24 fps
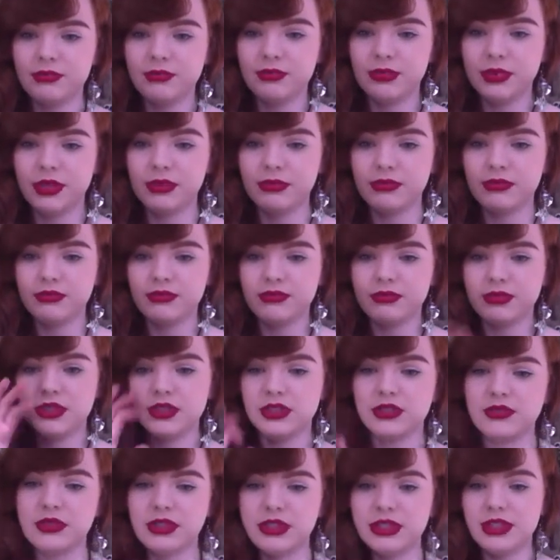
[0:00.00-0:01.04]
brown,
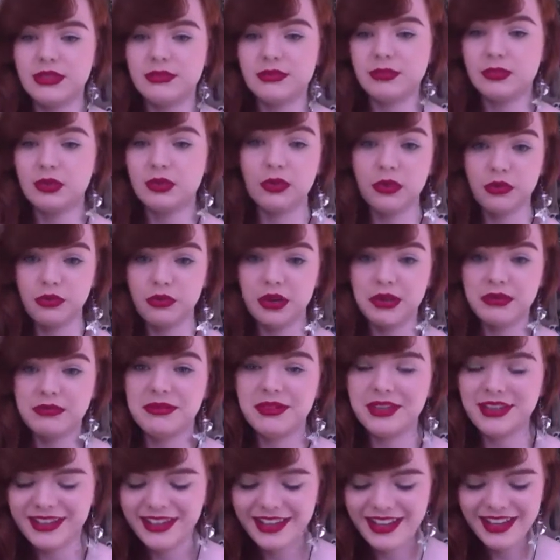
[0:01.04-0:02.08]
just for a sec, not the green.
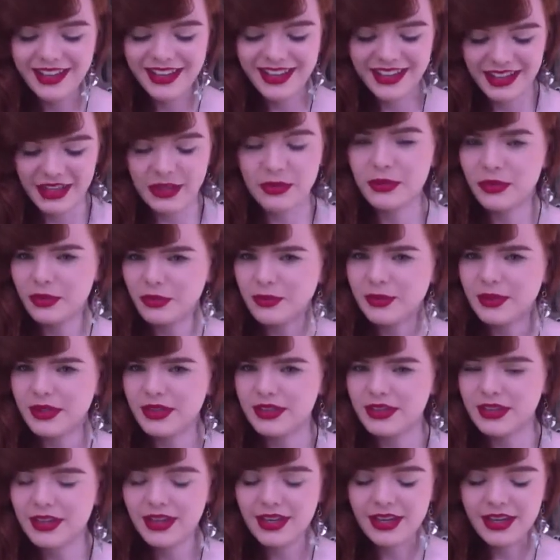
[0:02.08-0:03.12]
That would look
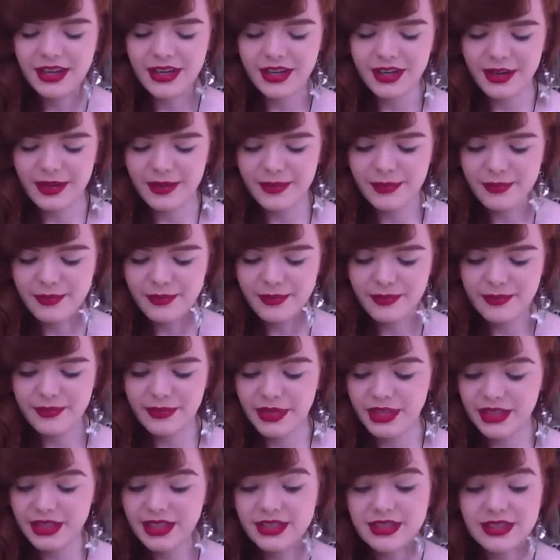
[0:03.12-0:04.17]
weird.
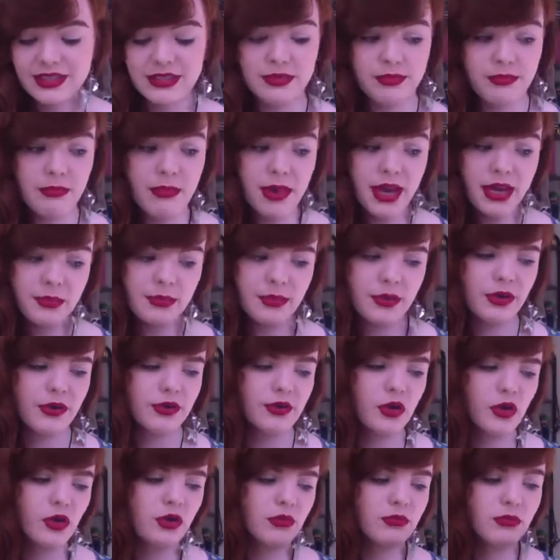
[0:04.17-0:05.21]
But this is Mag Pro,
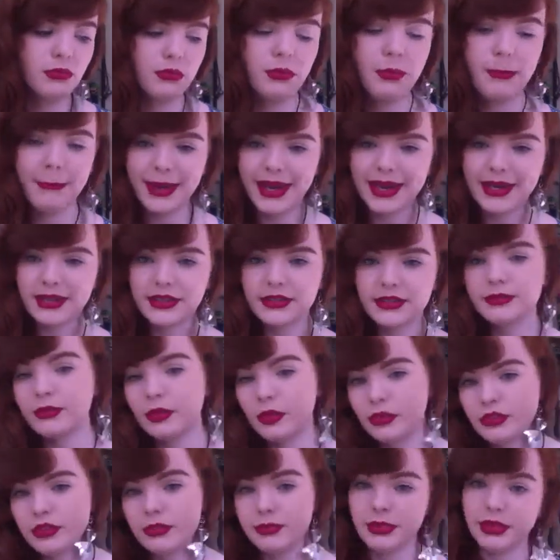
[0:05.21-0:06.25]
not MAC,
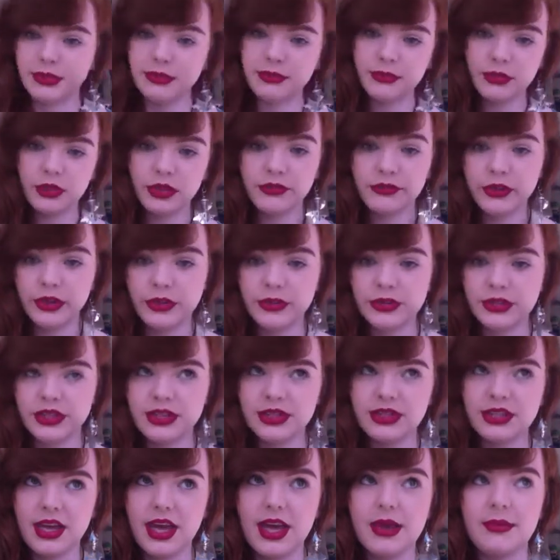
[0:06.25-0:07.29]
not to be confused.
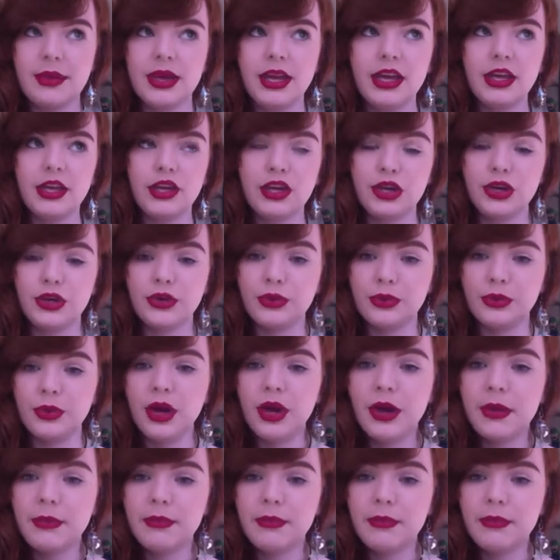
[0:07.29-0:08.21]
It's MAQPRO.